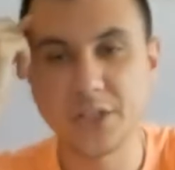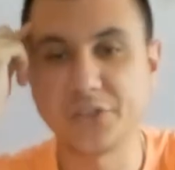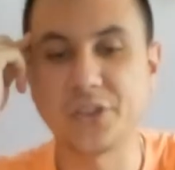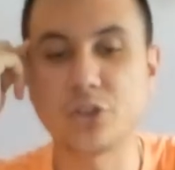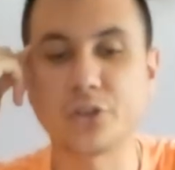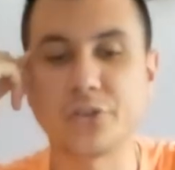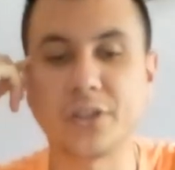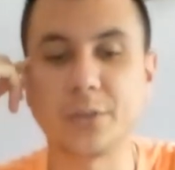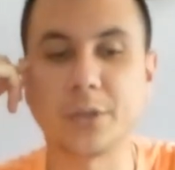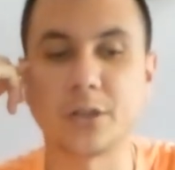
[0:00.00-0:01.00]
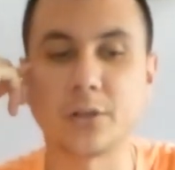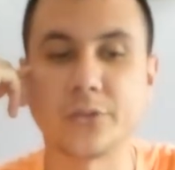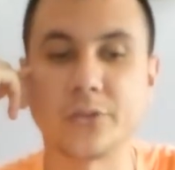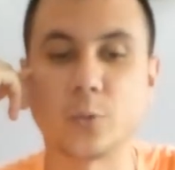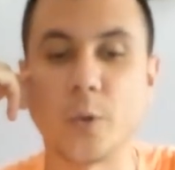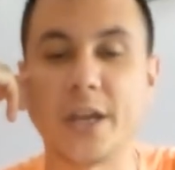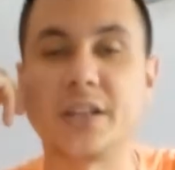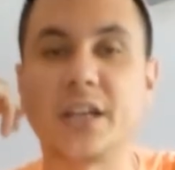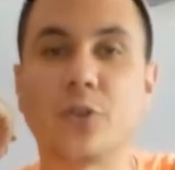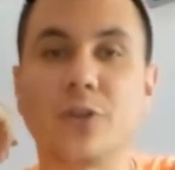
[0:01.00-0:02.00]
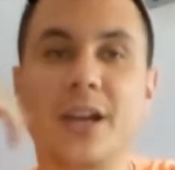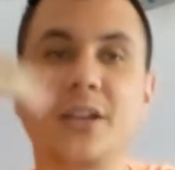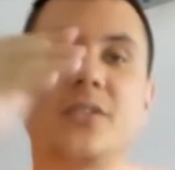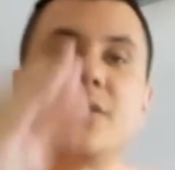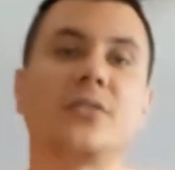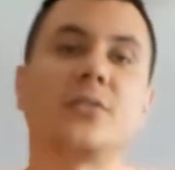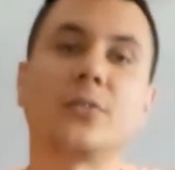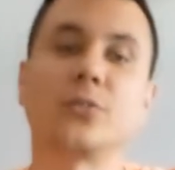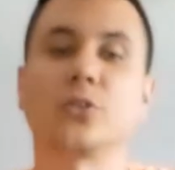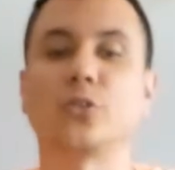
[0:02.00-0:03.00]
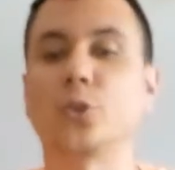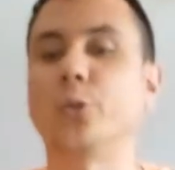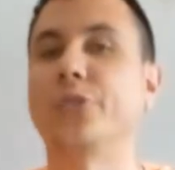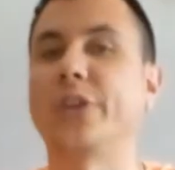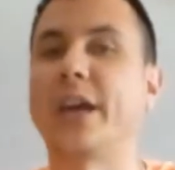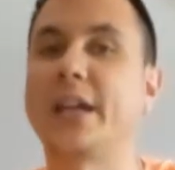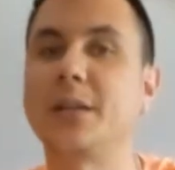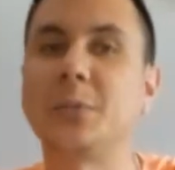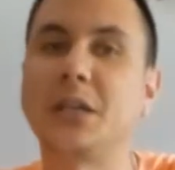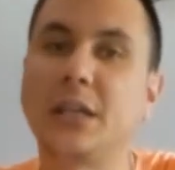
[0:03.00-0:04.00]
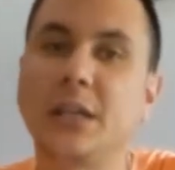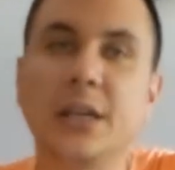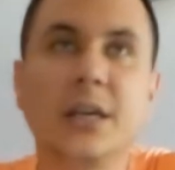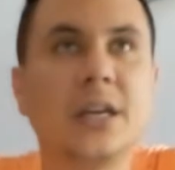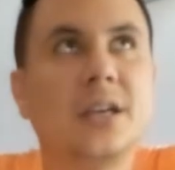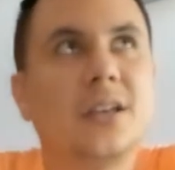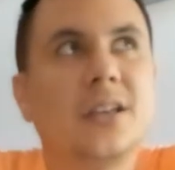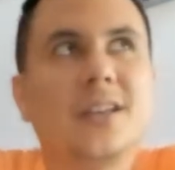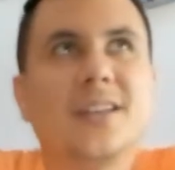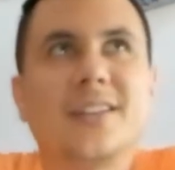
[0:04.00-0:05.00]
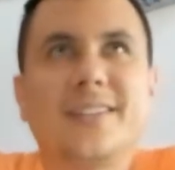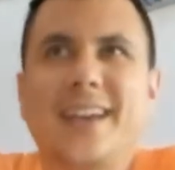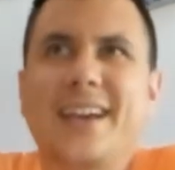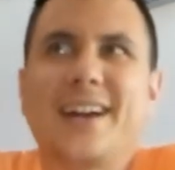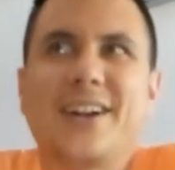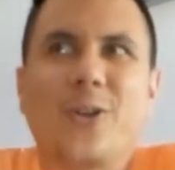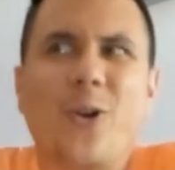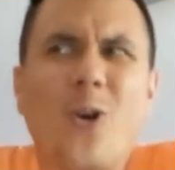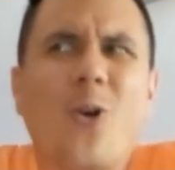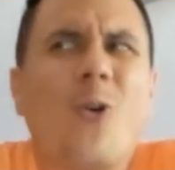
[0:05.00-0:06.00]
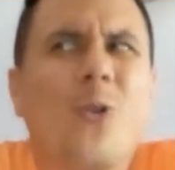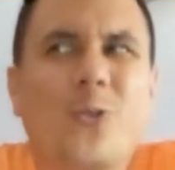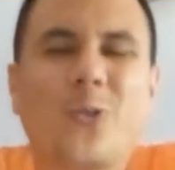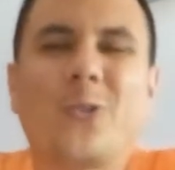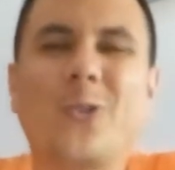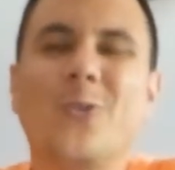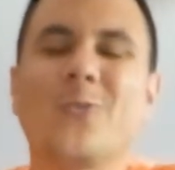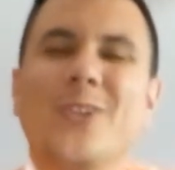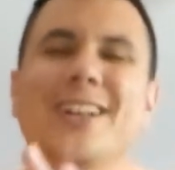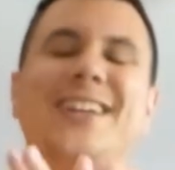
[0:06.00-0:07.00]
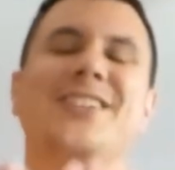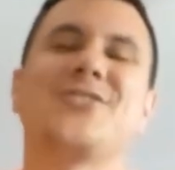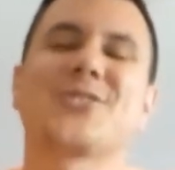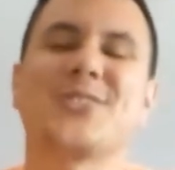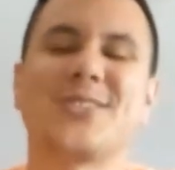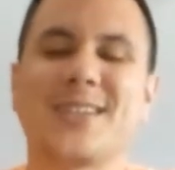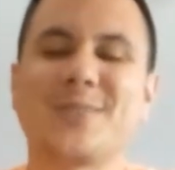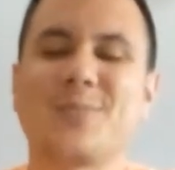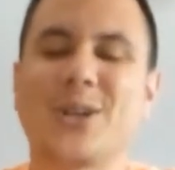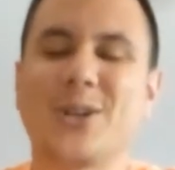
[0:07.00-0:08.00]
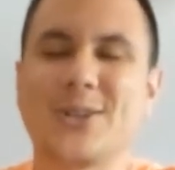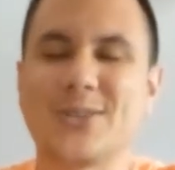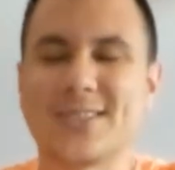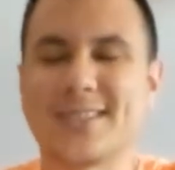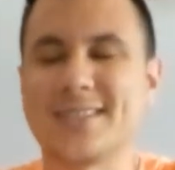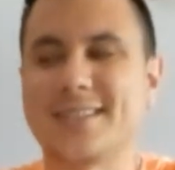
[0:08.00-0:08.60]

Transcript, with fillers: It's interesting because the way they created, you know, Doctor Who's enemy, they are also really interesting because...